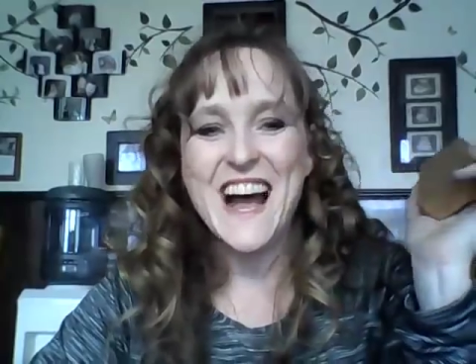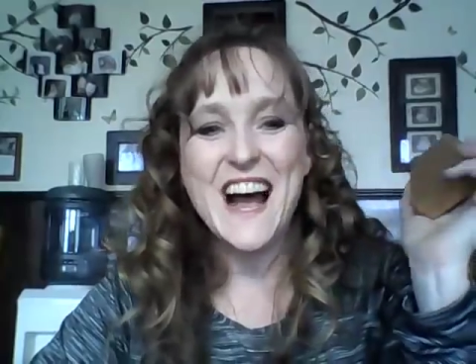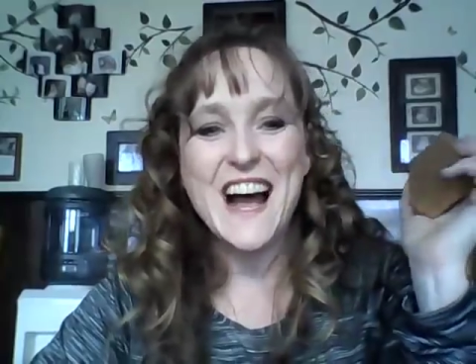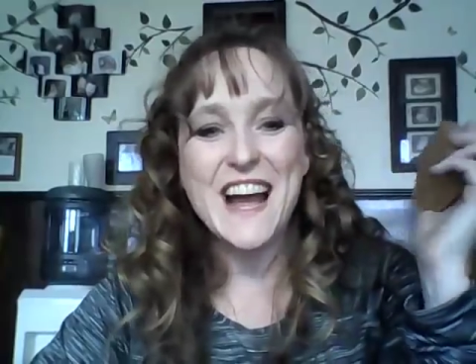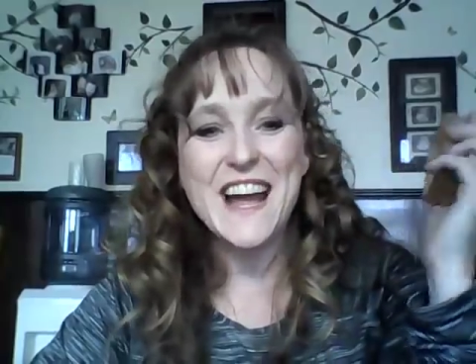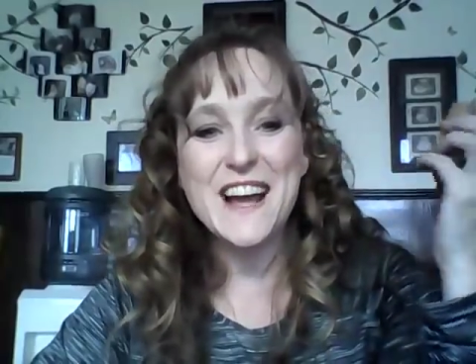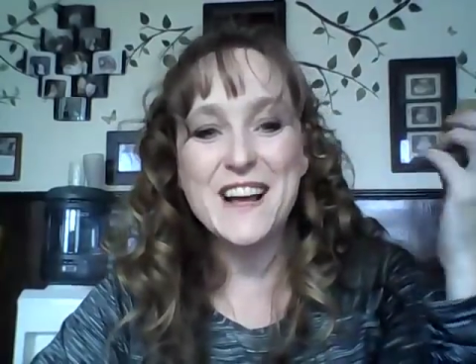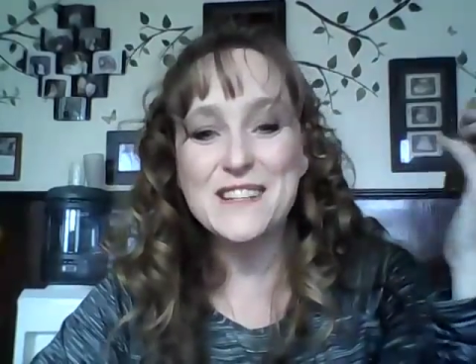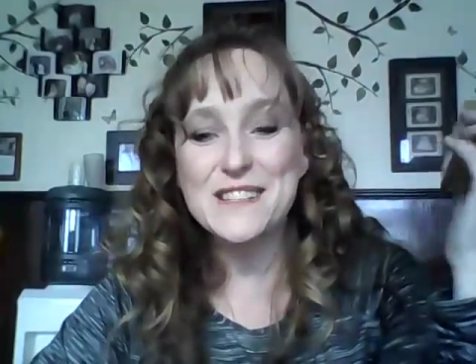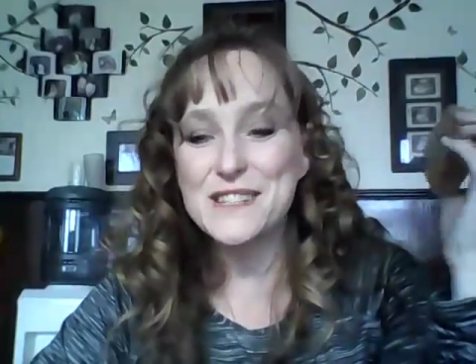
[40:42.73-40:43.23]

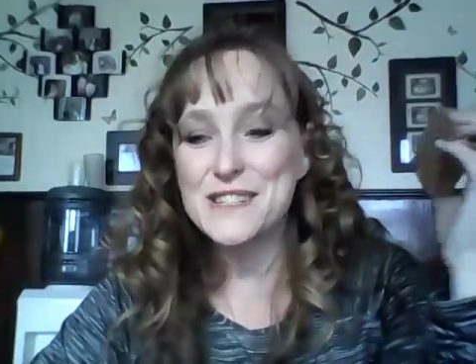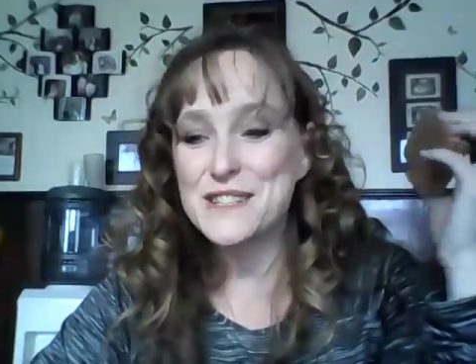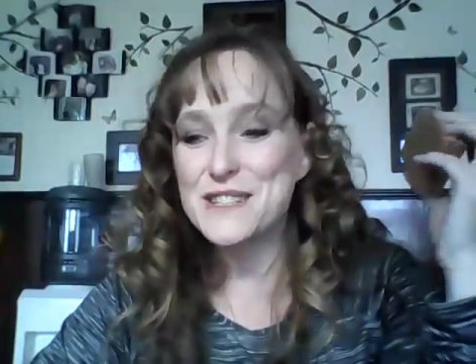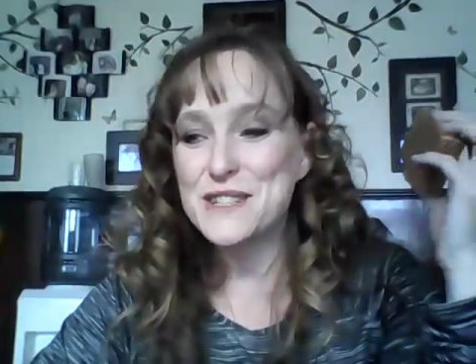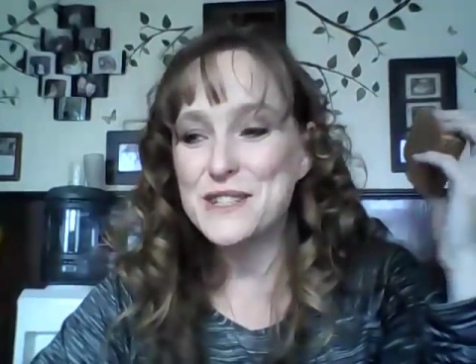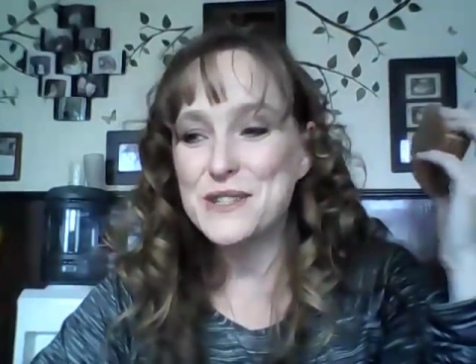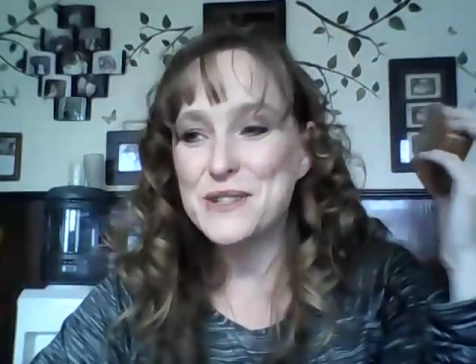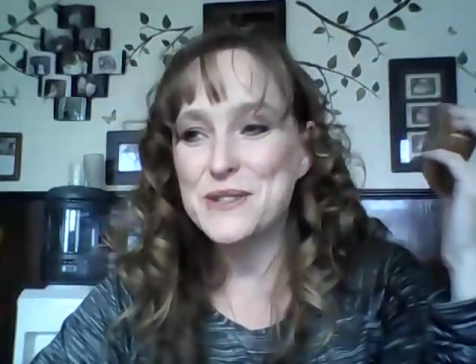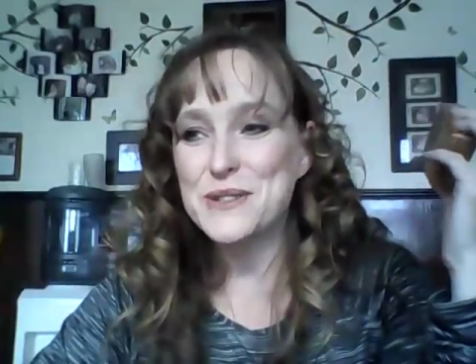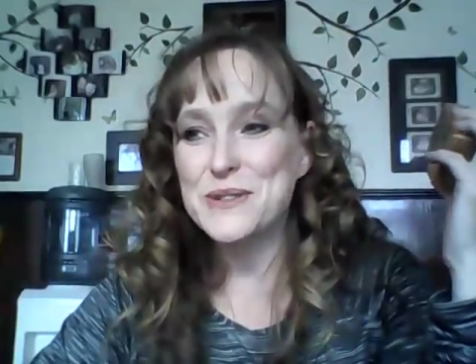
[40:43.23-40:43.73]
I also
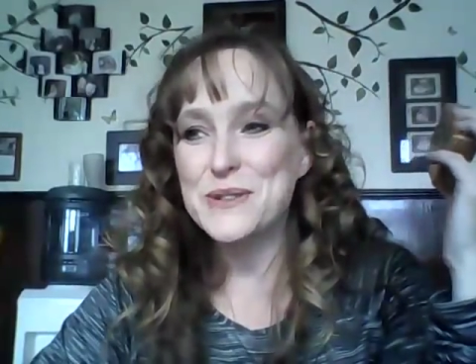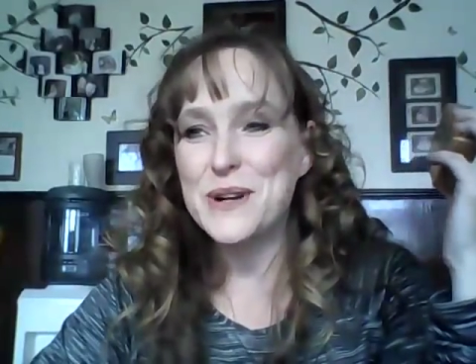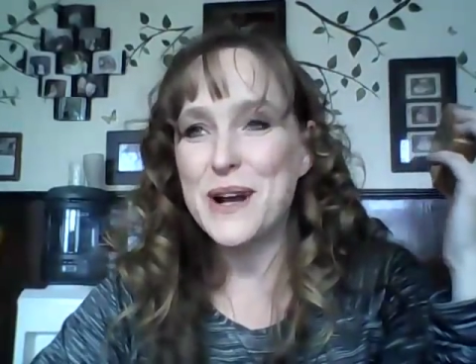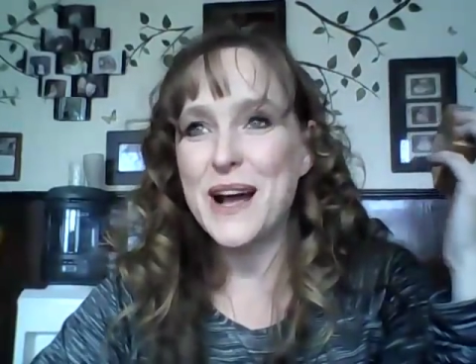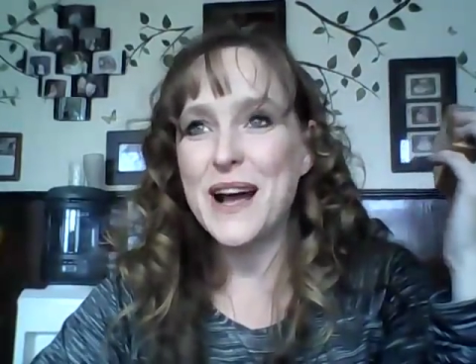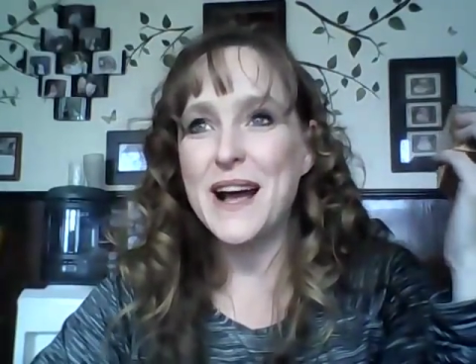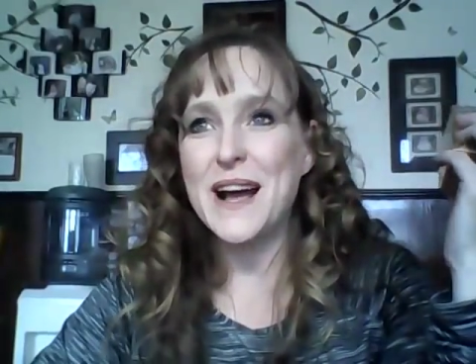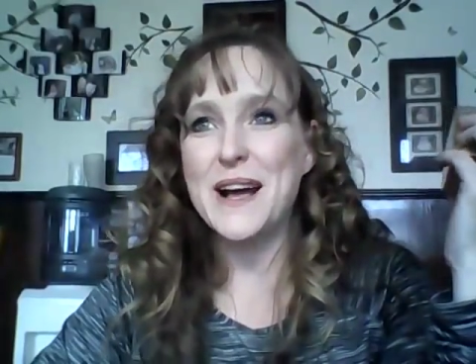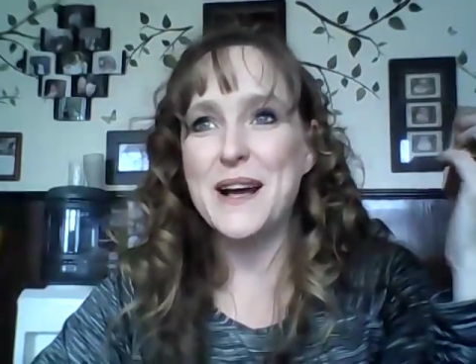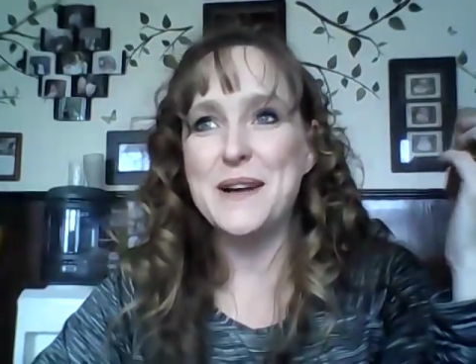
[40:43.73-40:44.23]
do
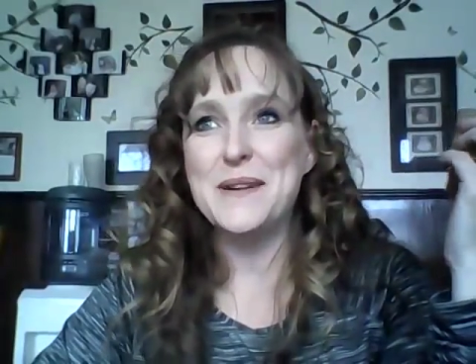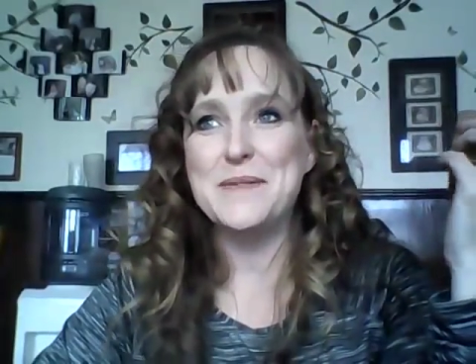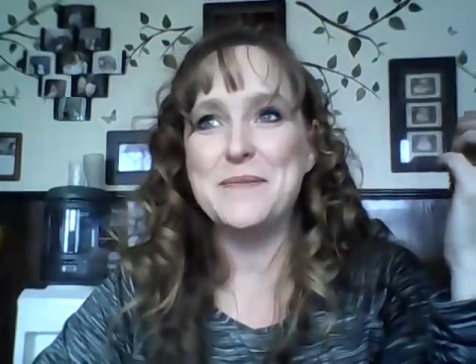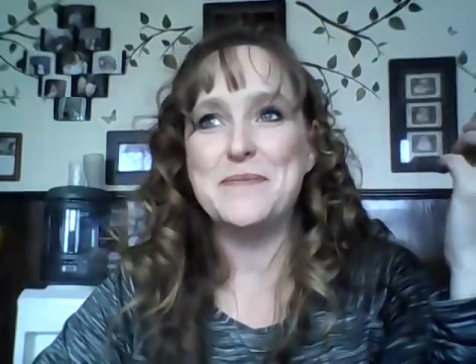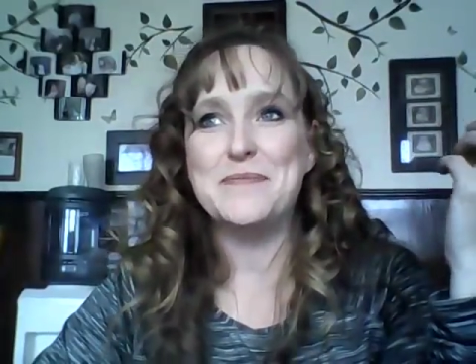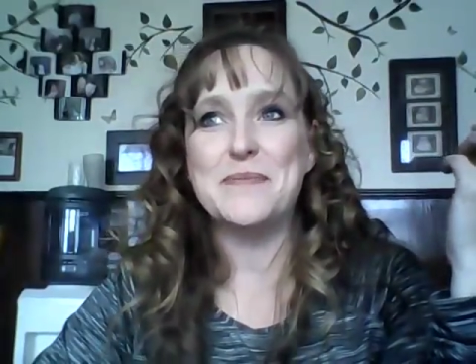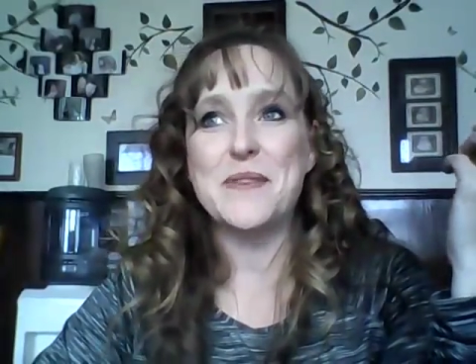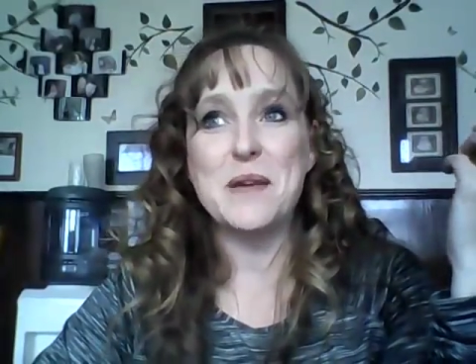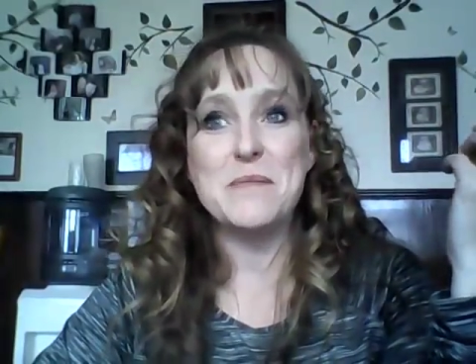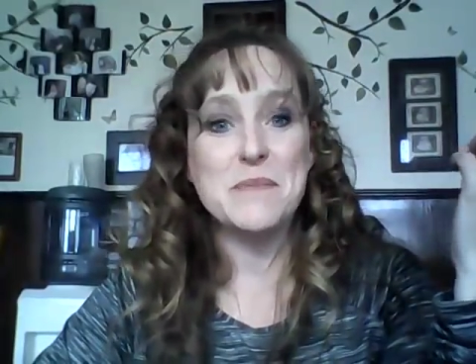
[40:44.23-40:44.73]

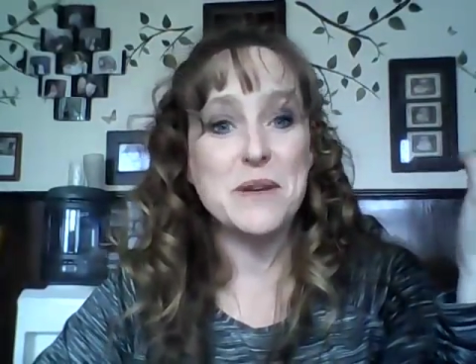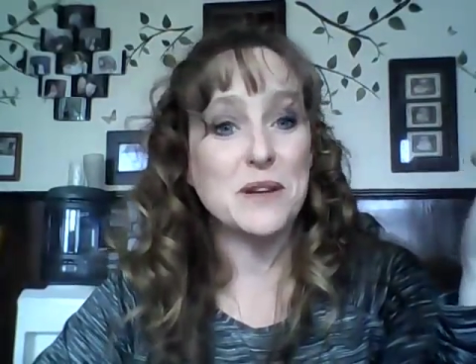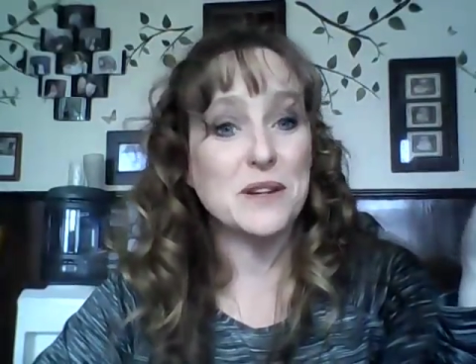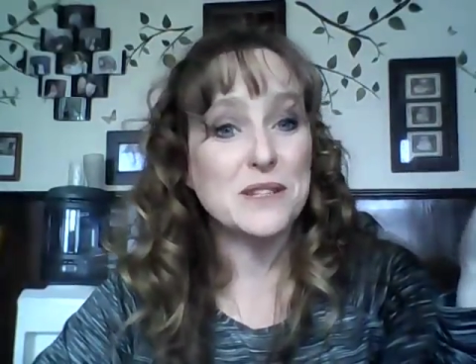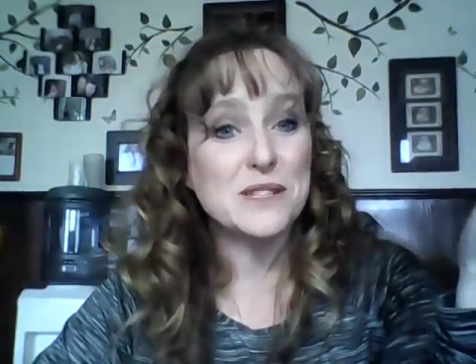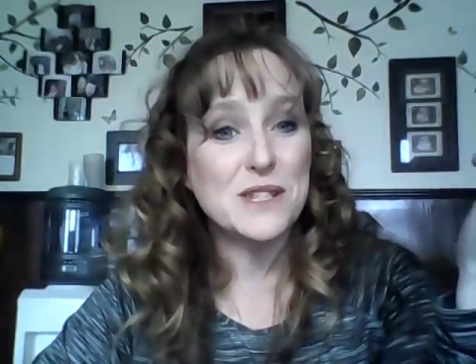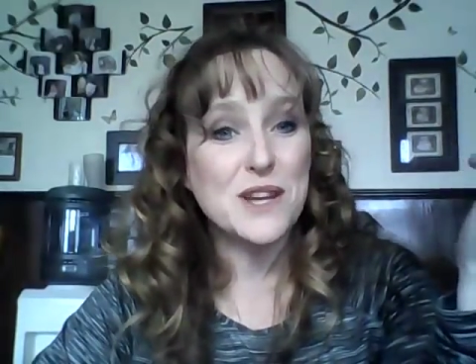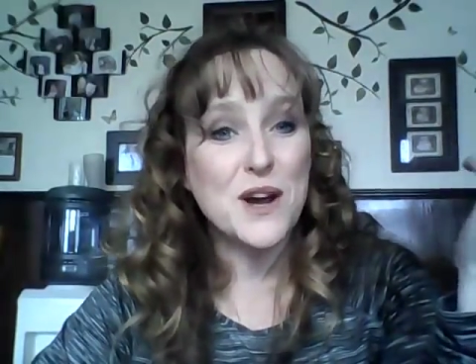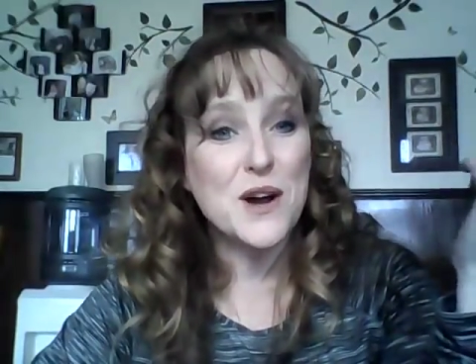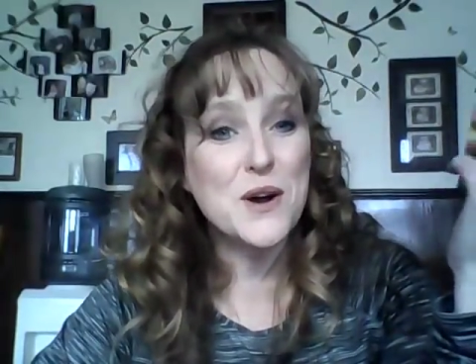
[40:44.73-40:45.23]
um,
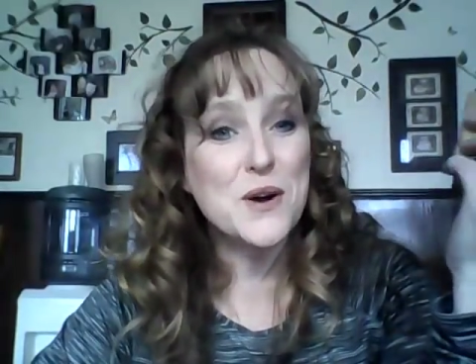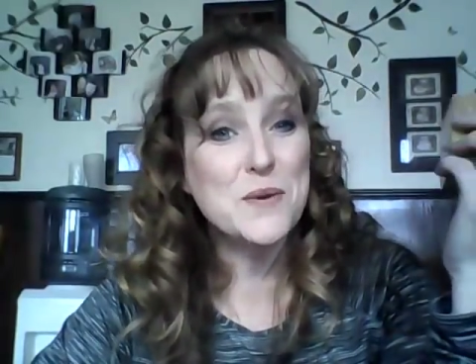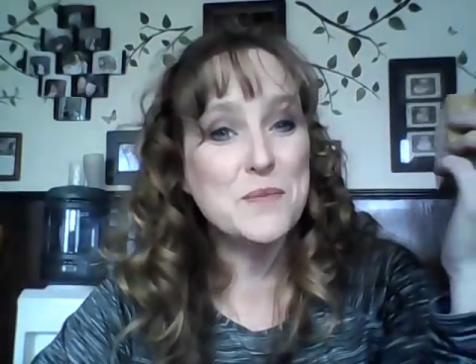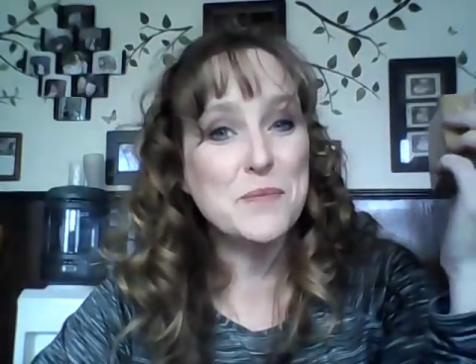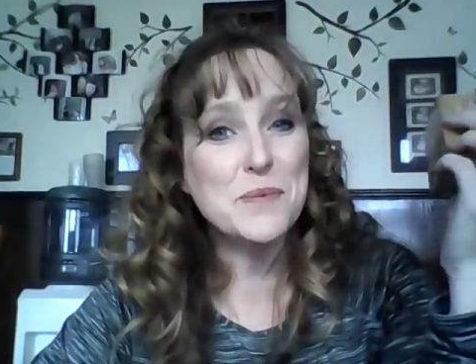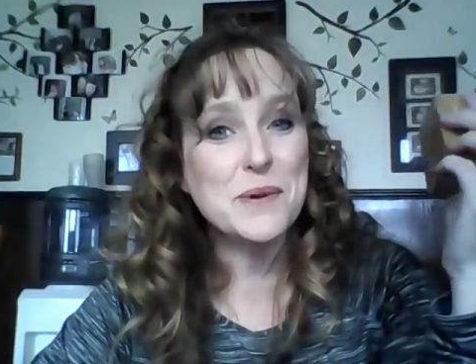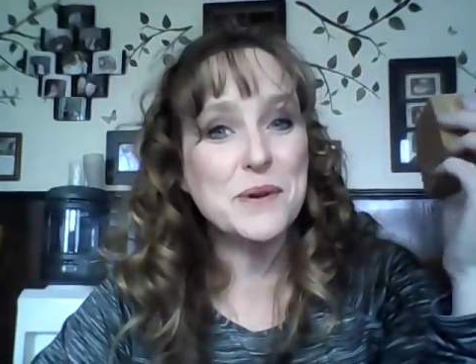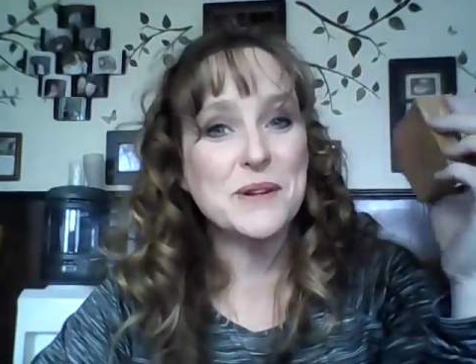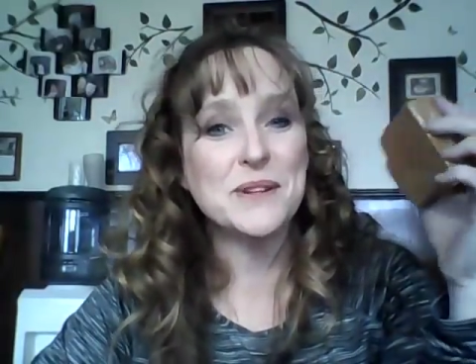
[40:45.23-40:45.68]
milk soap.